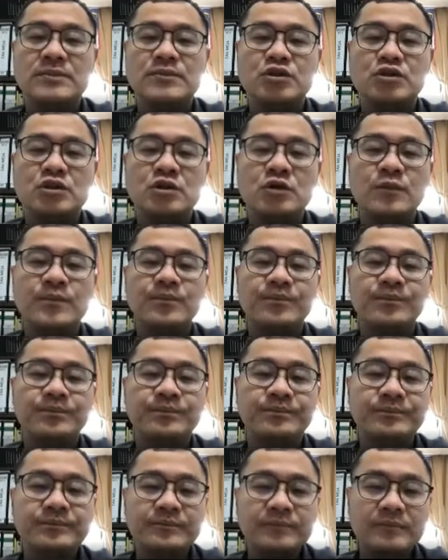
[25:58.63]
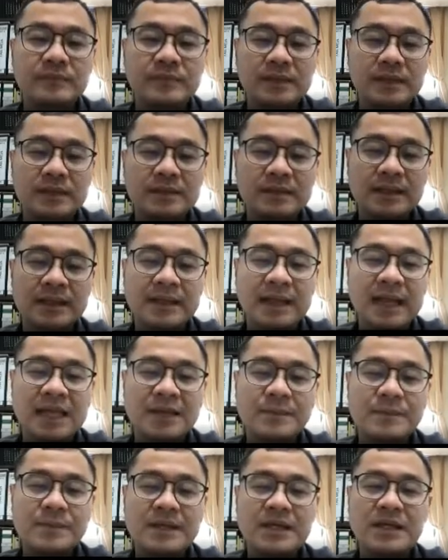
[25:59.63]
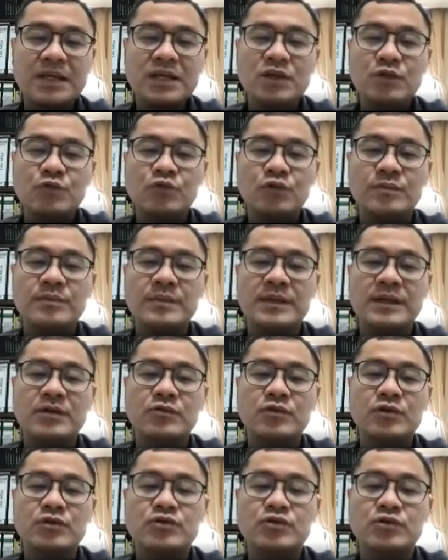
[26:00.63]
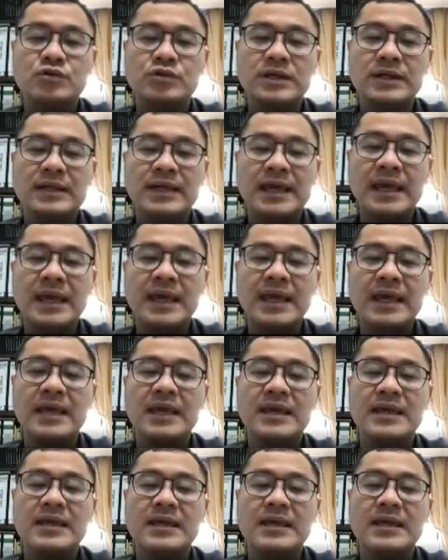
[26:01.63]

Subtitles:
So the kp would be equals to the k